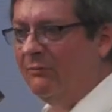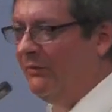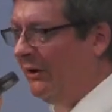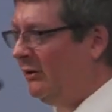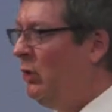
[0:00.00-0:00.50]
in
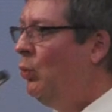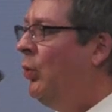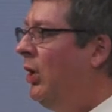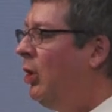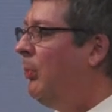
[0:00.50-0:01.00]
very
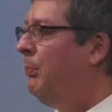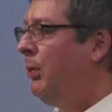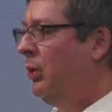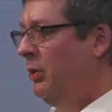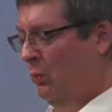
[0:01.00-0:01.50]
well,
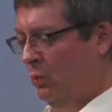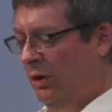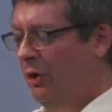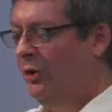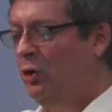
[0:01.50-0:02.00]

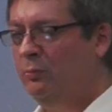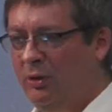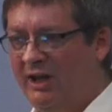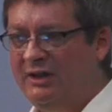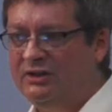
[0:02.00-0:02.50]
well-known
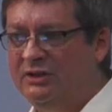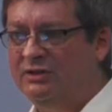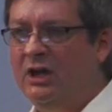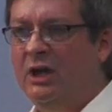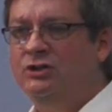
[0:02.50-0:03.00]

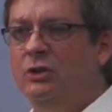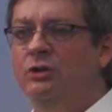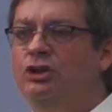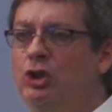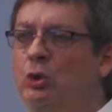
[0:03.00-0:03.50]
places so
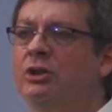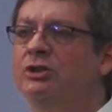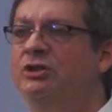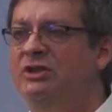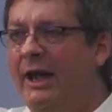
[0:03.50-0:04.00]
that you can
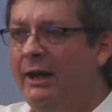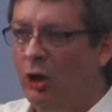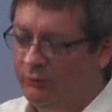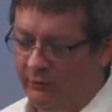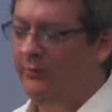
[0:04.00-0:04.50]
just take
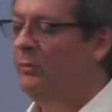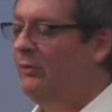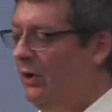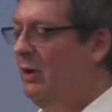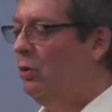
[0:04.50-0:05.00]
over from the
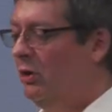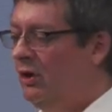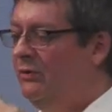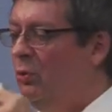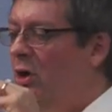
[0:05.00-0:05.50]

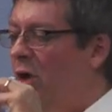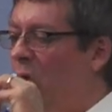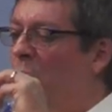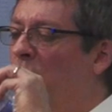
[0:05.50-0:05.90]
framework if you want